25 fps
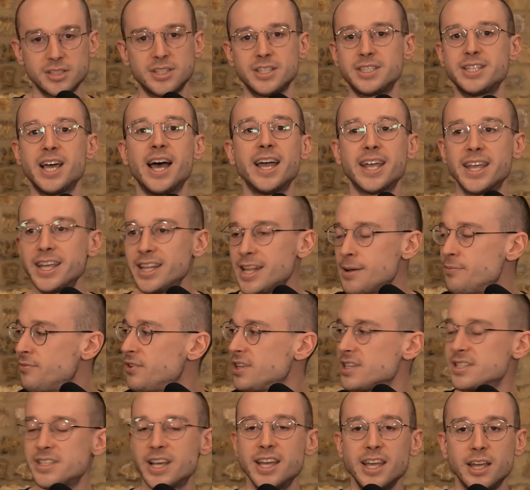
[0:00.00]
just attacking them
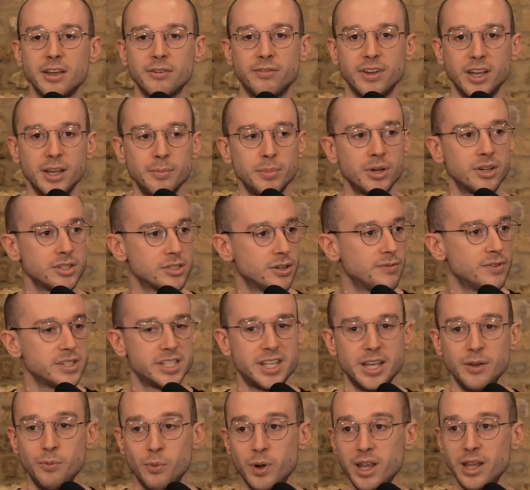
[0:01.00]
for the sake of it. Because
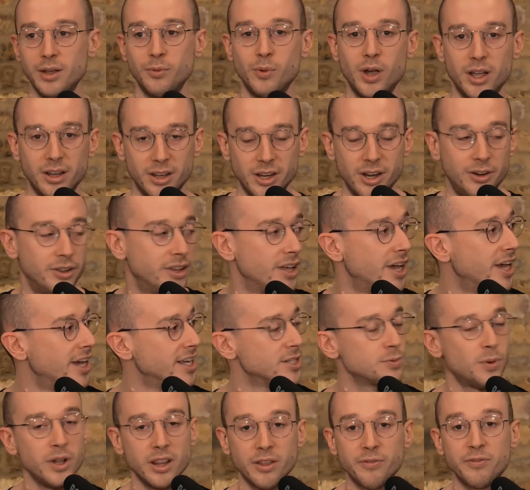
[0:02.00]
obviously
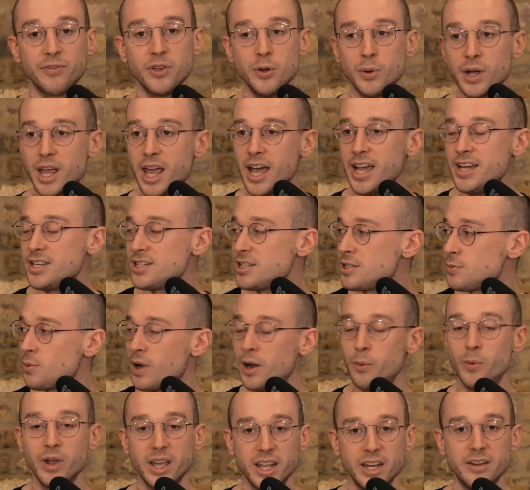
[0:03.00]
it's one of the few occasions
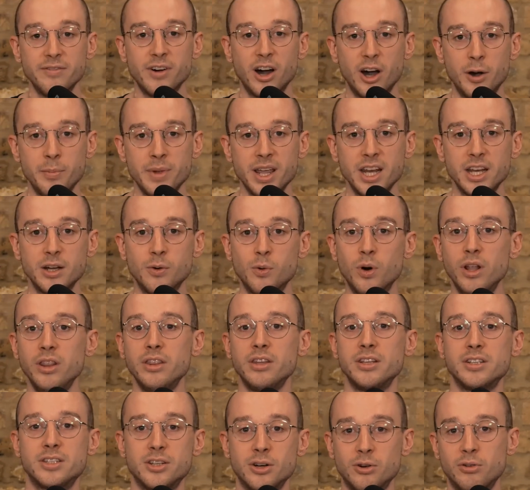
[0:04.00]
where we at Novara Media
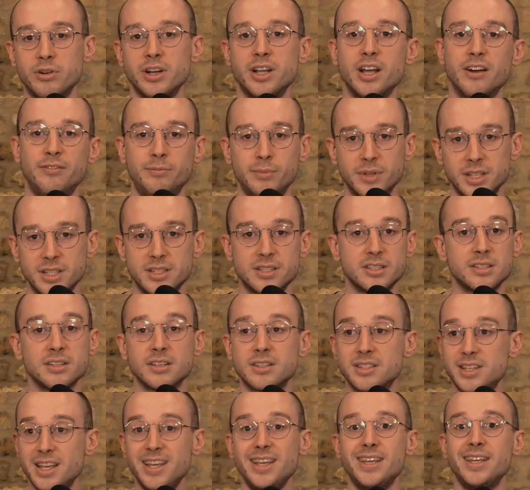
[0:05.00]
want the Tory government to
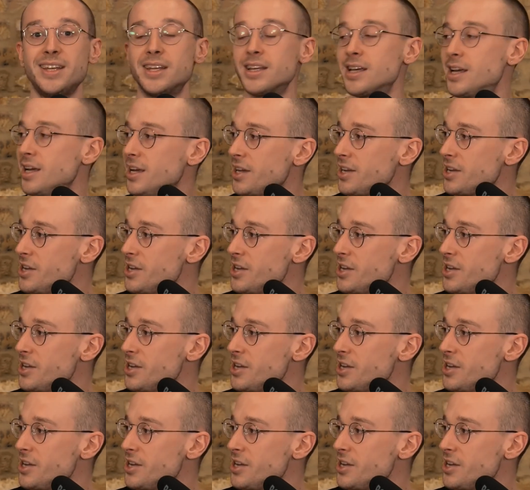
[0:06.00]
succeed.